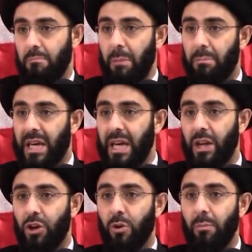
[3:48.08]
By
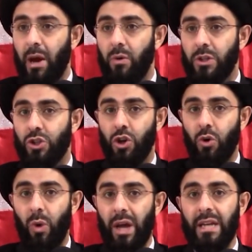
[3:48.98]
beginning your marriage,
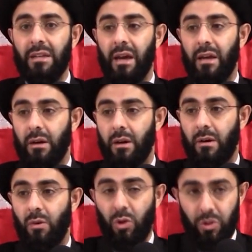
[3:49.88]
your wedding day
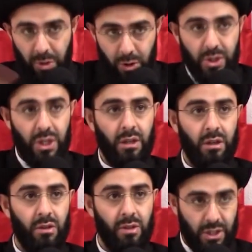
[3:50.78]
with
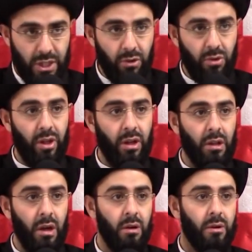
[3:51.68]
music? This is how you thank
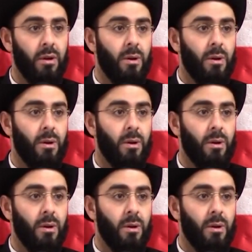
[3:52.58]
Allah?